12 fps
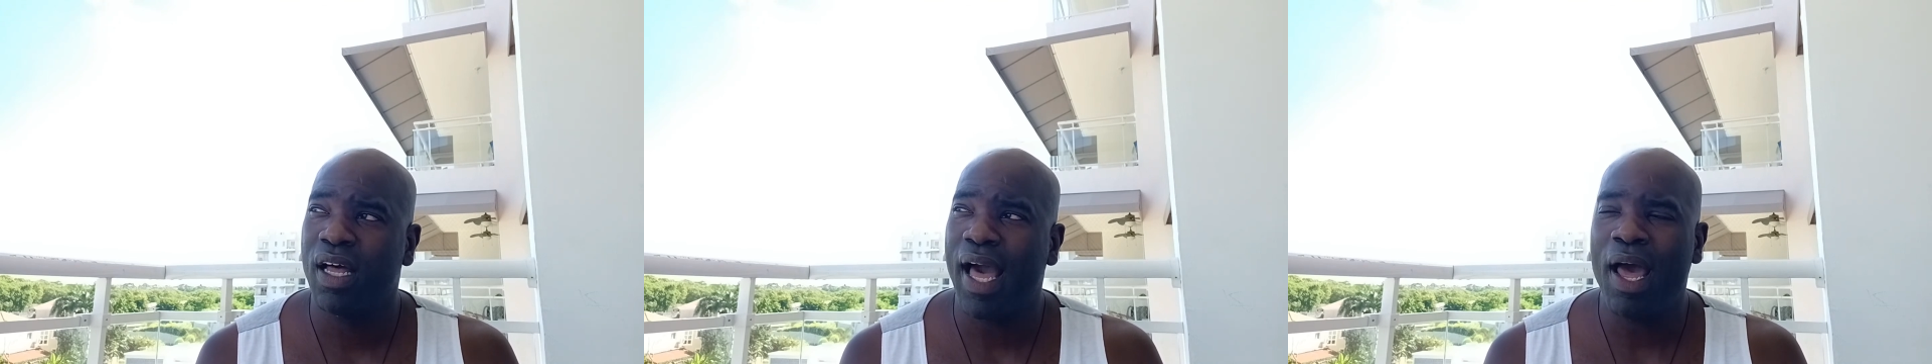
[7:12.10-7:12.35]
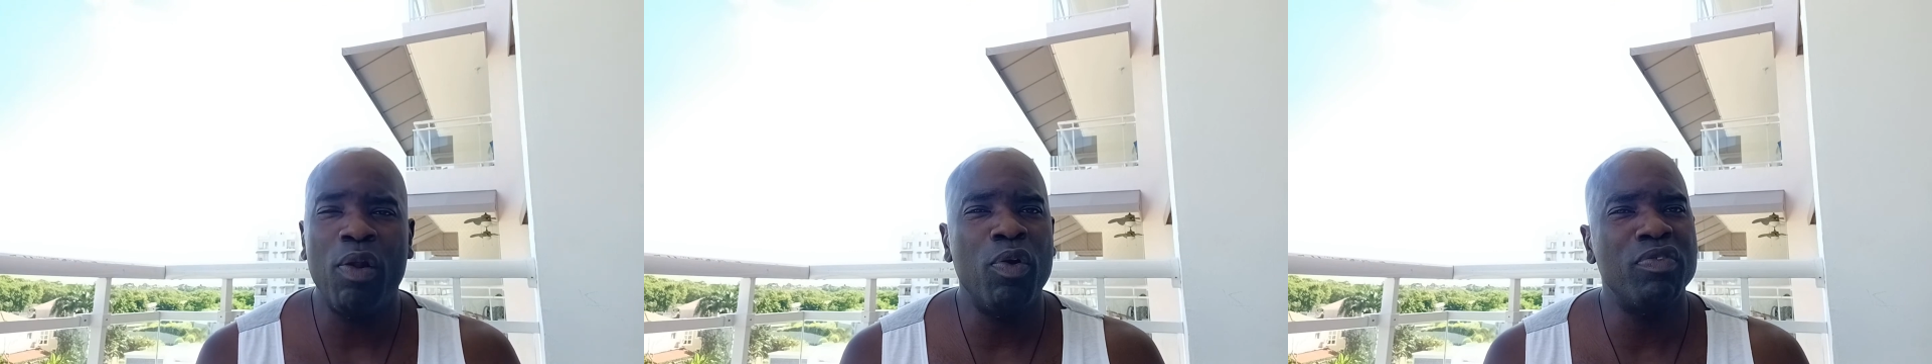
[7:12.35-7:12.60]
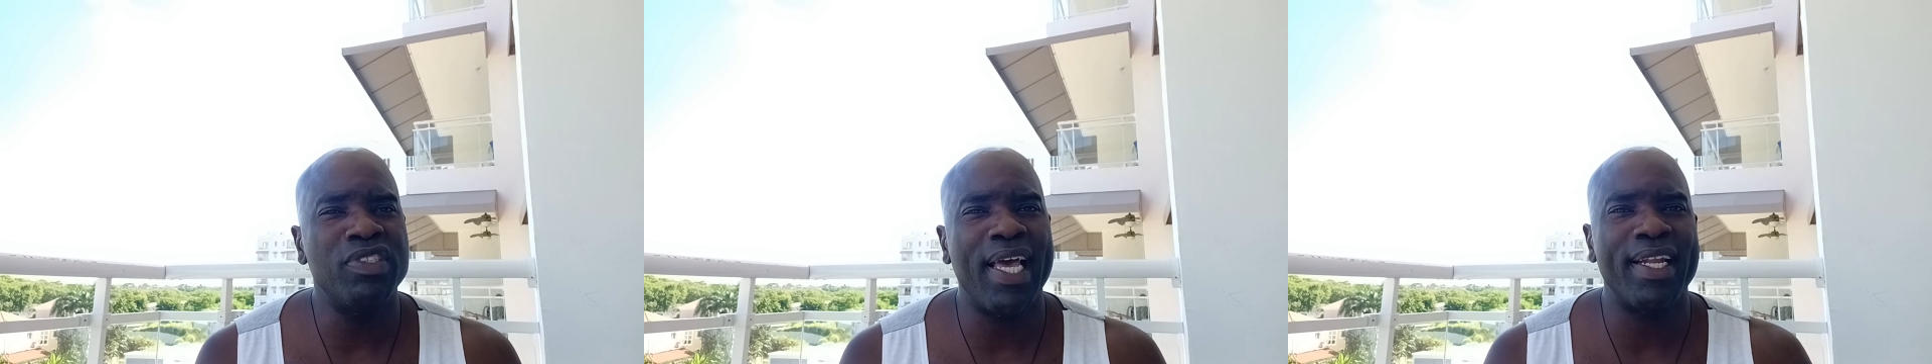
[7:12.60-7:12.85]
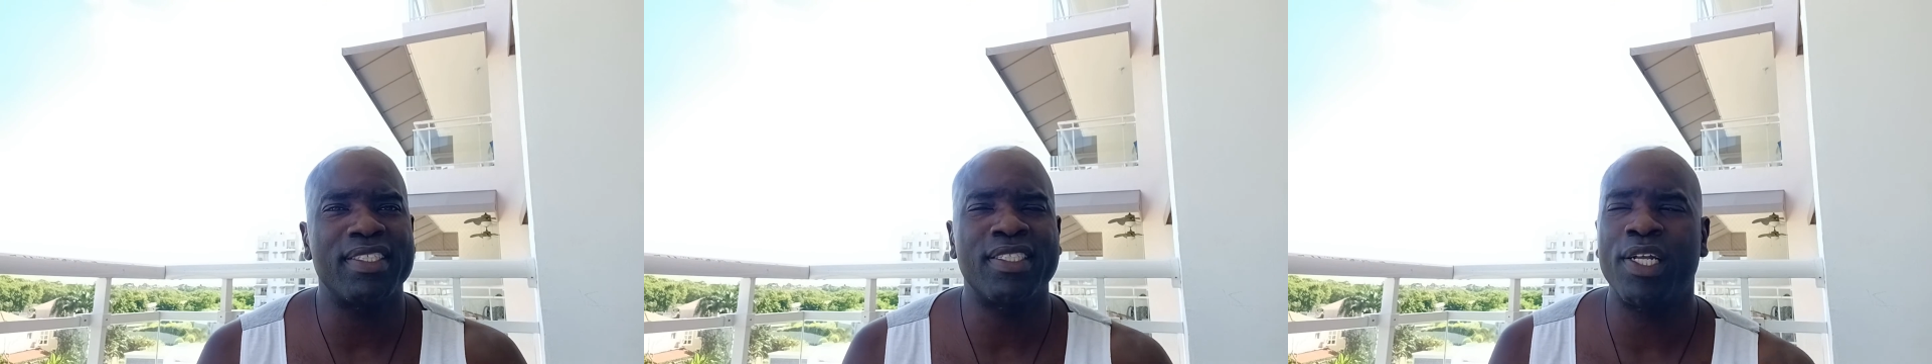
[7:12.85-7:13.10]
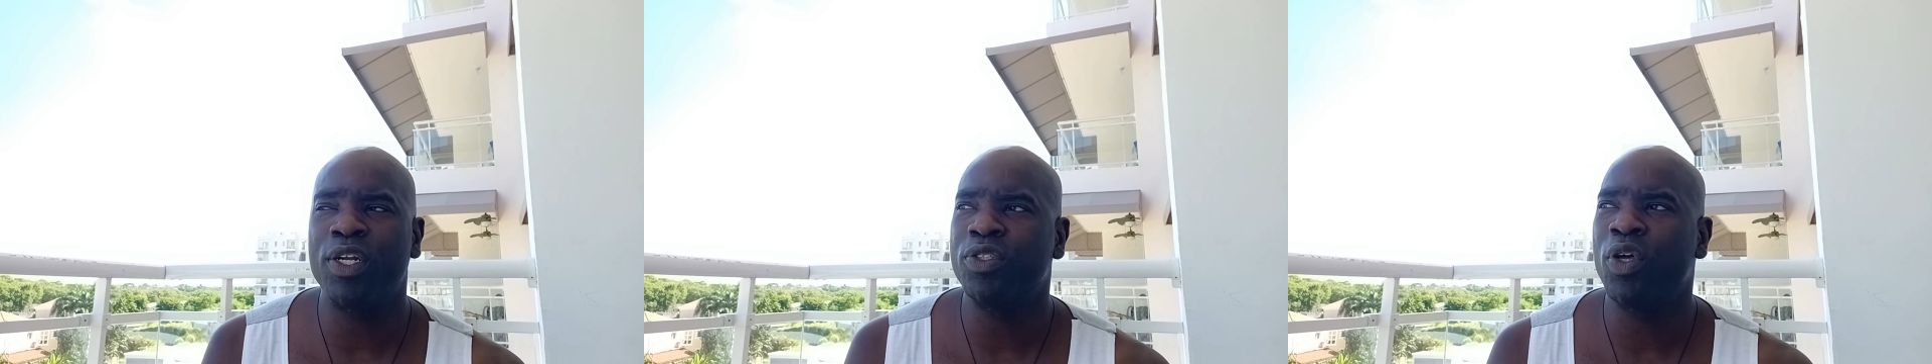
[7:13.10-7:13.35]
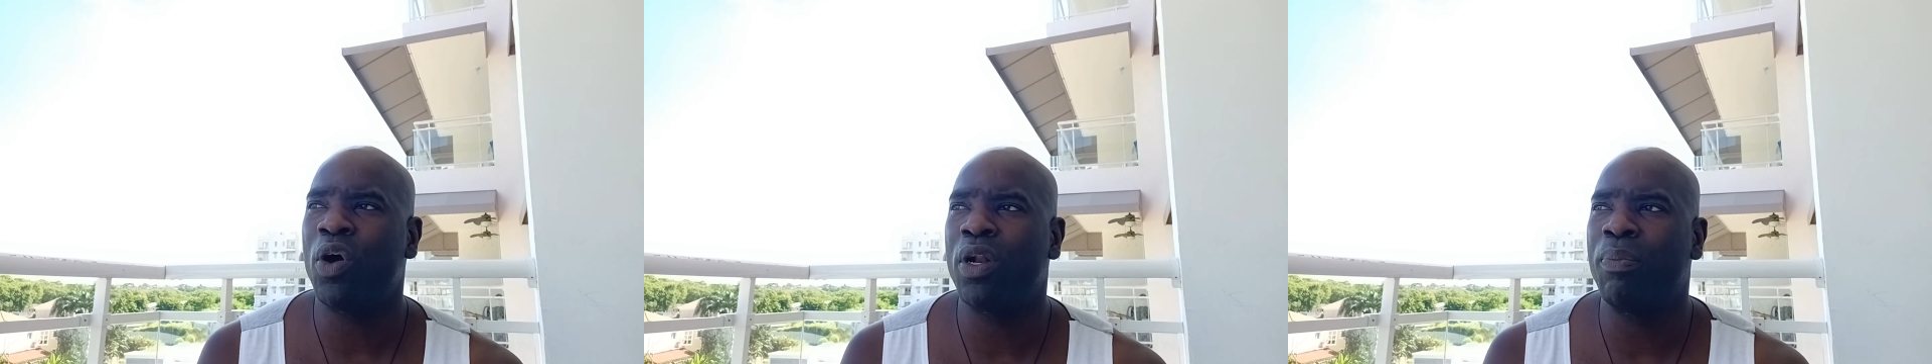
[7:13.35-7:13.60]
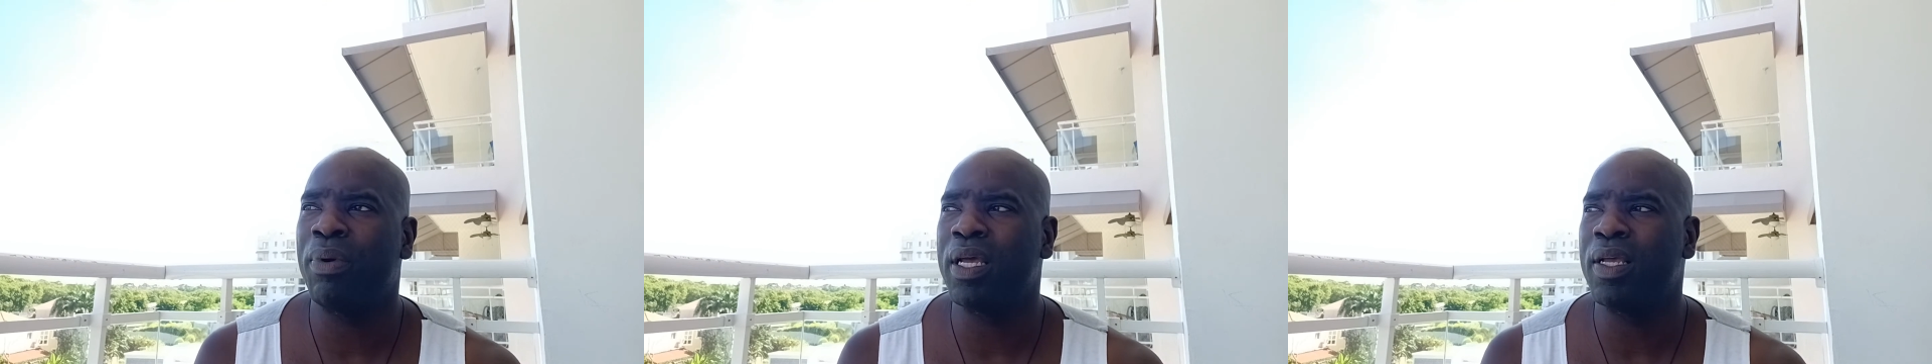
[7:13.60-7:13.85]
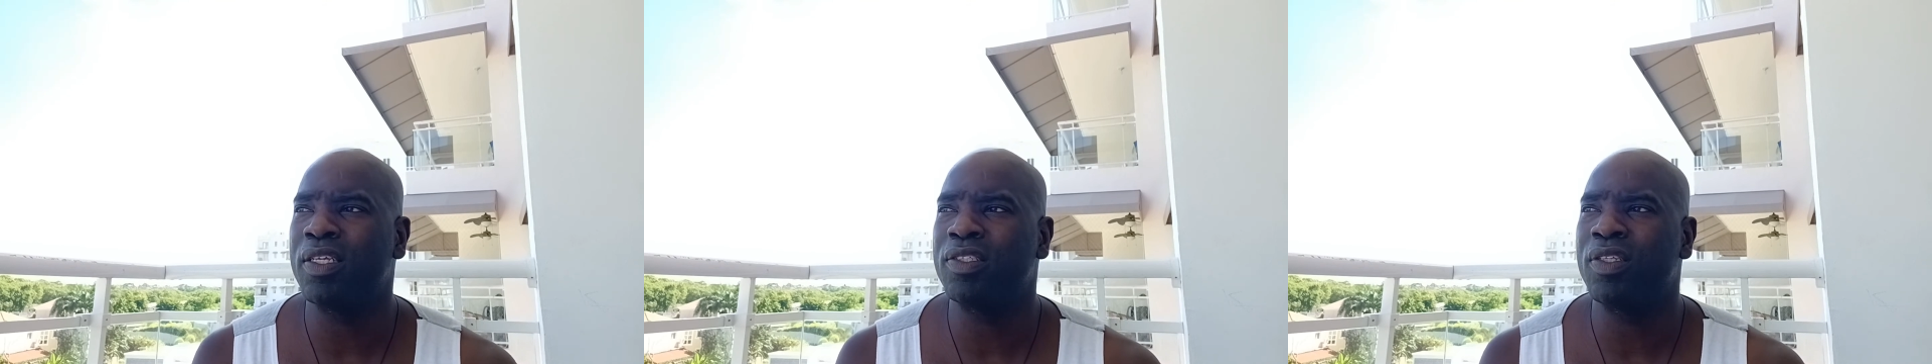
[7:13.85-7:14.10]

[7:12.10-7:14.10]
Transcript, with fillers: I don't know if she had a son or daughter, but it,